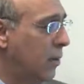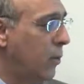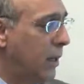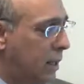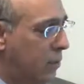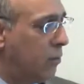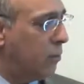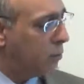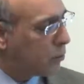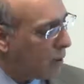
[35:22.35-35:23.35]
we can
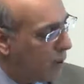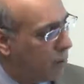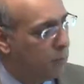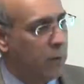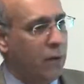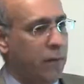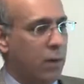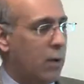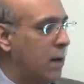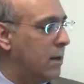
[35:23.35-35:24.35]
try to move
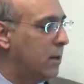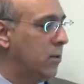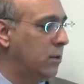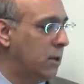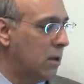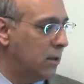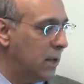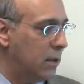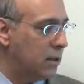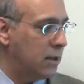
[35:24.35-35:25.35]
your retina to a new
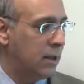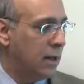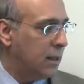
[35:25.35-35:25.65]
location.